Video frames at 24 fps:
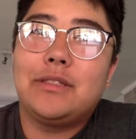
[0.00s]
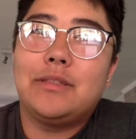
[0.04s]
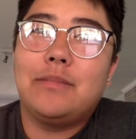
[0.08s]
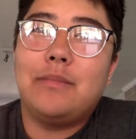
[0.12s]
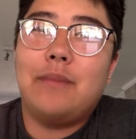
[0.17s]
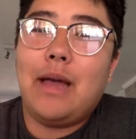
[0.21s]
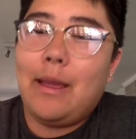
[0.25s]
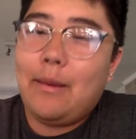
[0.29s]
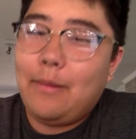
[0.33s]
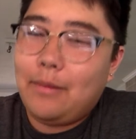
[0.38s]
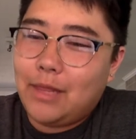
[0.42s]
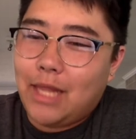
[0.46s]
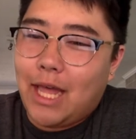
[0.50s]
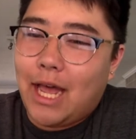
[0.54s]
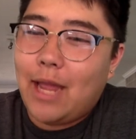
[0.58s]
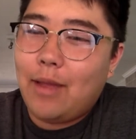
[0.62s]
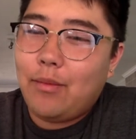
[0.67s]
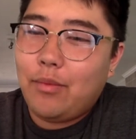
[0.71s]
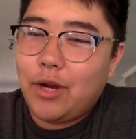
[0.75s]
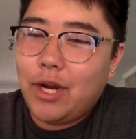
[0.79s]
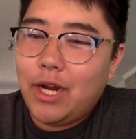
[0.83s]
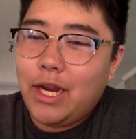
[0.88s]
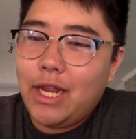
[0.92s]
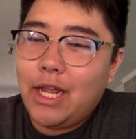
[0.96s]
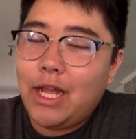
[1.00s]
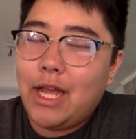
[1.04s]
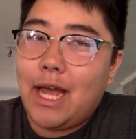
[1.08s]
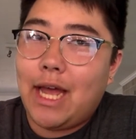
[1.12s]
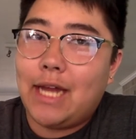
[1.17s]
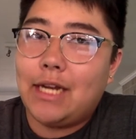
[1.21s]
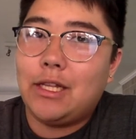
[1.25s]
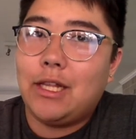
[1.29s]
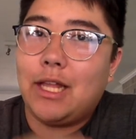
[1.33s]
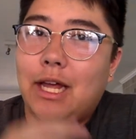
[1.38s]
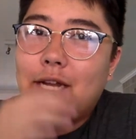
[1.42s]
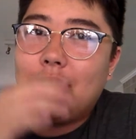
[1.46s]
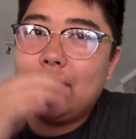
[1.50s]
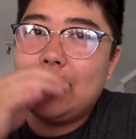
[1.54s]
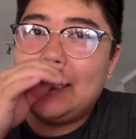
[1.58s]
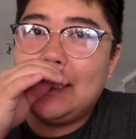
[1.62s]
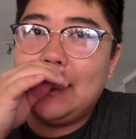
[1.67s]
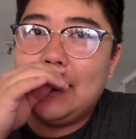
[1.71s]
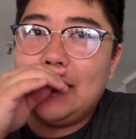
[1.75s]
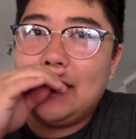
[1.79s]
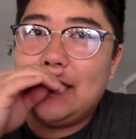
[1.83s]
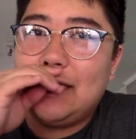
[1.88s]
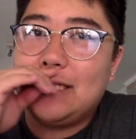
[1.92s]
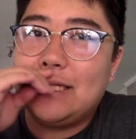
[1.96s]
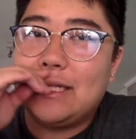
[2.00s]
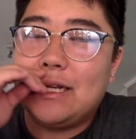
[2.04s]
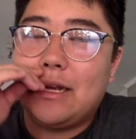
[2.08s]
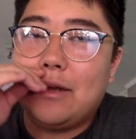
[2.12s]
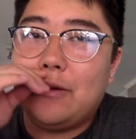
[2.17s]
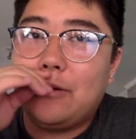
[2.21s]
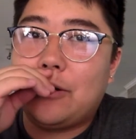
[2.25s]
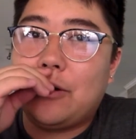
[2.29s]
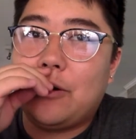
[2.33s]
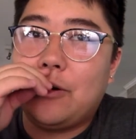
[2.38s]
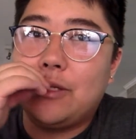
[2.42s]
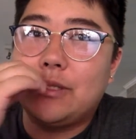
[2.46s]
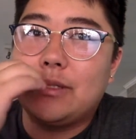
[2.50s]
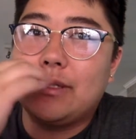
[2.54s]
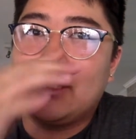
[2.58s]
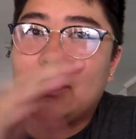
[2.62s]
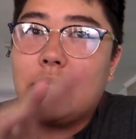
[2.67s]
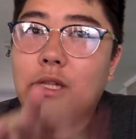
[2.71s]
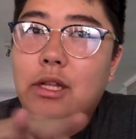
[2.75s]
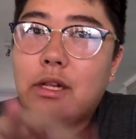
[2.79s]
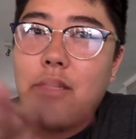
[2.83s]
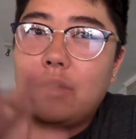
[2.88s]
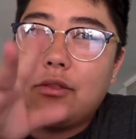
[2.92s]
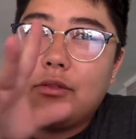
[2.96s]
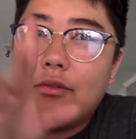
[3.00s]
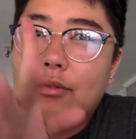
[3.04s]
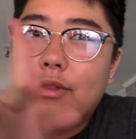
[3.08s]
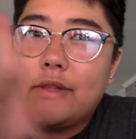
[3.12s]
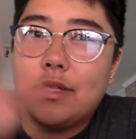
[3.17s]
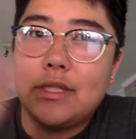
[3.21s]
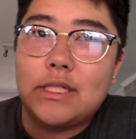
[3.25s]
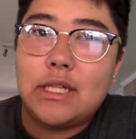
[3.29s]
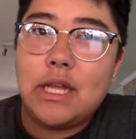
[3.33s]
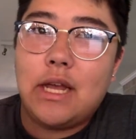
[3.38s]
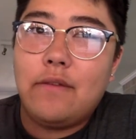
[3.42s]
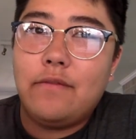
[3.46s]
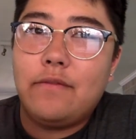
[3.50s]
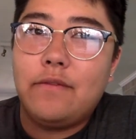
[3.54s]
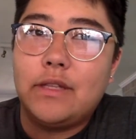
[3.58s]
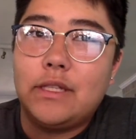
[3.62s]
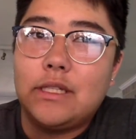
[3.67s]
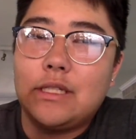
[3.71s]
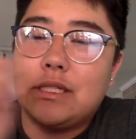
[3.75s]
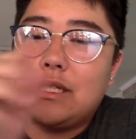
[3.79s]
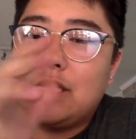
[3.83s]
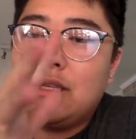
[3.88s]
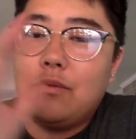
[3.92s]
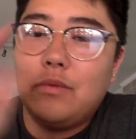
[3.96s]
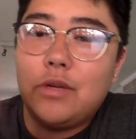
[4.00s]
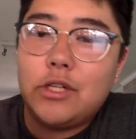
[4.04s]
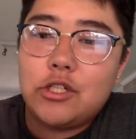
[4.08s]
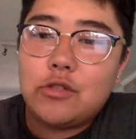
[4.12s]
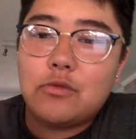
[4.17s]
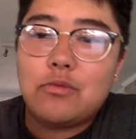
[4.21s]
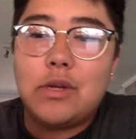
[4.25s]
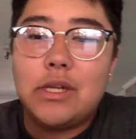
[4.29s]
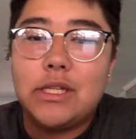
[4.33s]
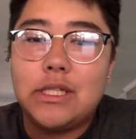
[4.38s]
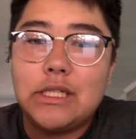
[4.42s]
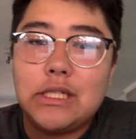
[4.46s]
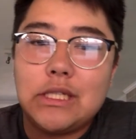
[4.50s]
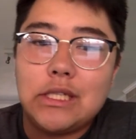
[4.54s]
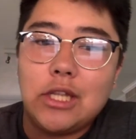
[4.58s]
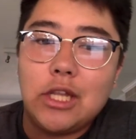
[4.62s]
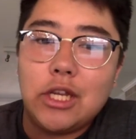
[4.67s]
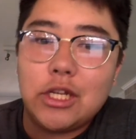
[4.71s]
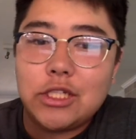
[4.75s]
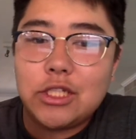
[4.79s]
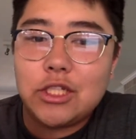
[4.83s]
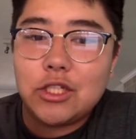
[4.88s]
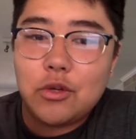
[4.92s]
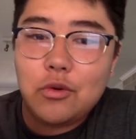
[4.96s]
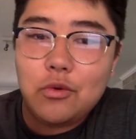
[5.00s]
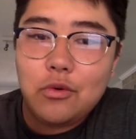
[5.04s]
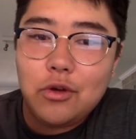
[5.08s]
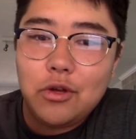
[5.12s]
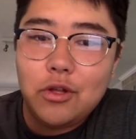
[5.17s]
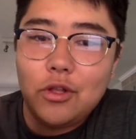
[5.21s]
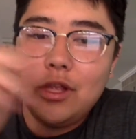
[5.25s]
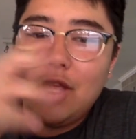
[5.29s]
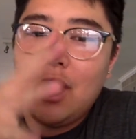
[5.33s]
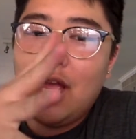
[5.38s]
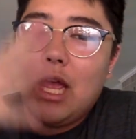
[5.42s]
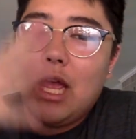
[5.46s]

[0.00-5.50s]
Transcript: my library had a lot of CDs, and I would always look through the stuff and see which ones looked cool,